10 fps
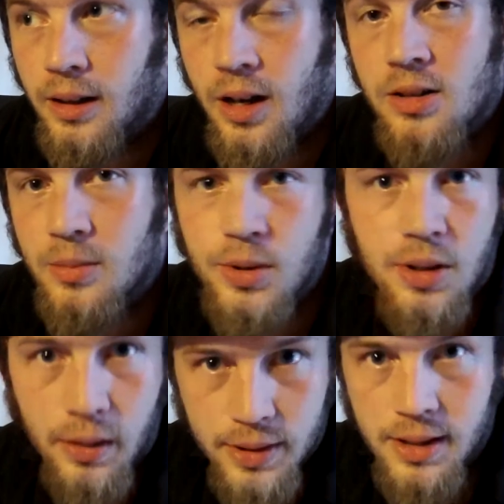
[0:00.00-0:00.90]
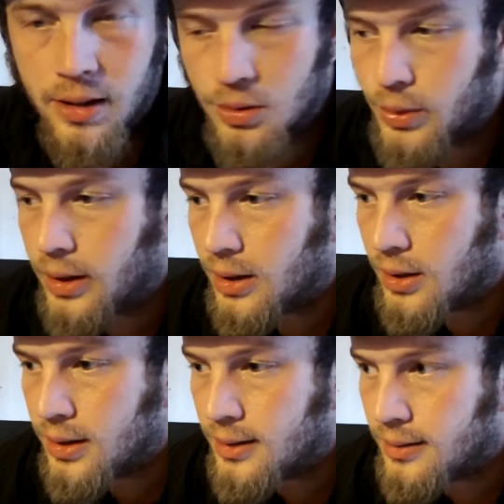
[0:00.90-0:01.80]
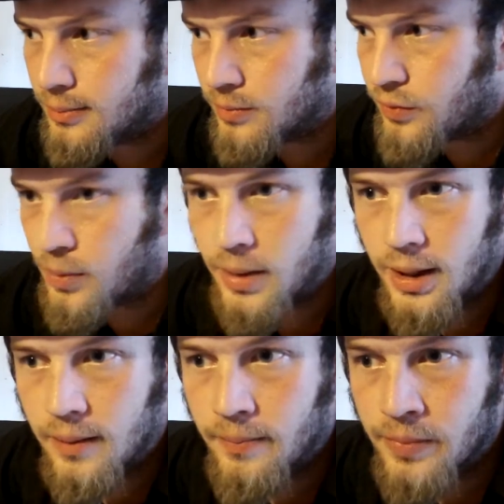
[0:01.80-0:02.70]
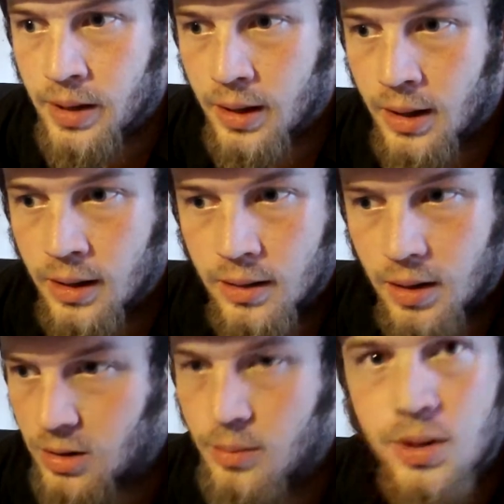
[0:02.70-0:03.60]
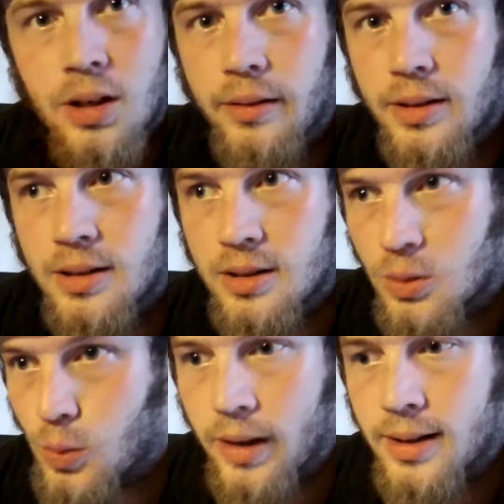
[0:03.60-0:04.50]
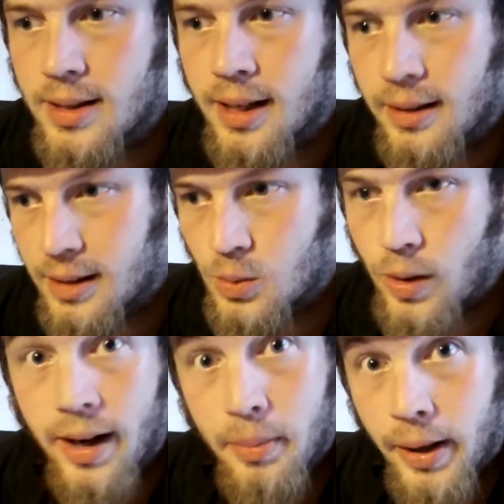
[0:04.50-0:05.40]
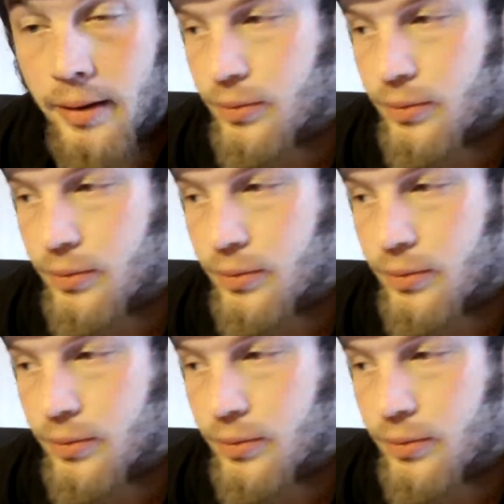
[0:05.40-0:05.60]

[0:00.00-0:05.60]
customer service there is really good, and for me, customer service is where it's at. That's what I pay